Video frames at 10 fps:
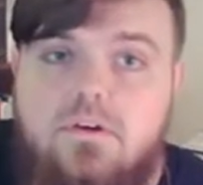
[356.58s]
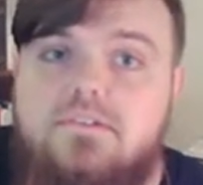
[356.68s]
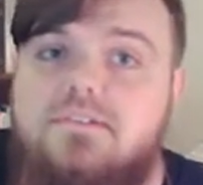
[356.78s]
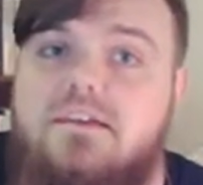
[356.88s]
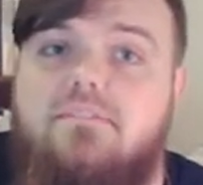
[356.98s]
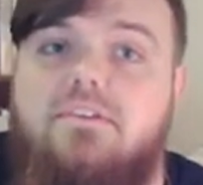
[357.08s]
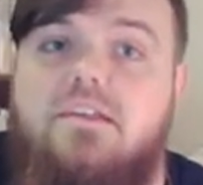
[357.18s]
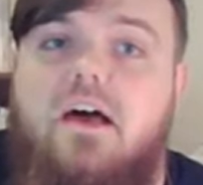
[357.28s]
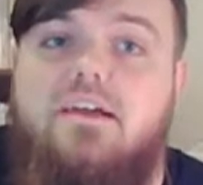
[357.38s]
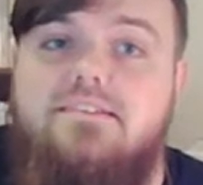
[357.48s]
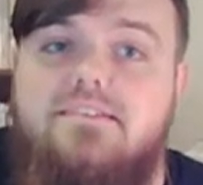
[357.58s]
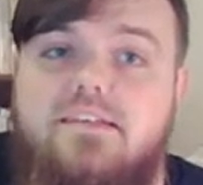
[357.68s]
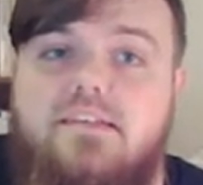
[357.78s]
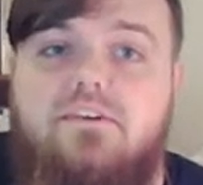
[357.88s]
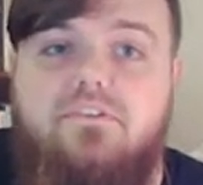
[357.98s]
7, 9,
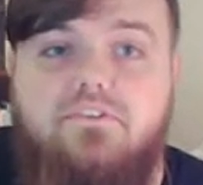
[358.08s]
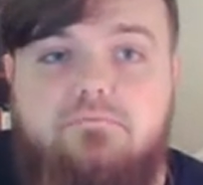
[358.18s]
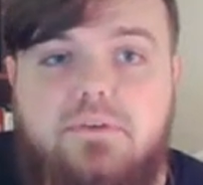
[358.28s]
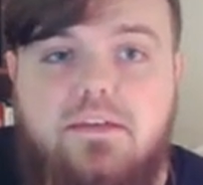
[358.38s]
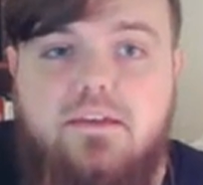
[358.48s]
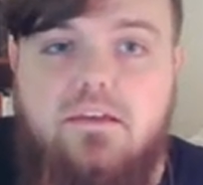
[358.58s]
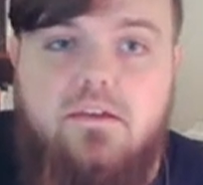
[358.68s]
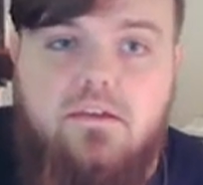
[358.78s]
10 on the B,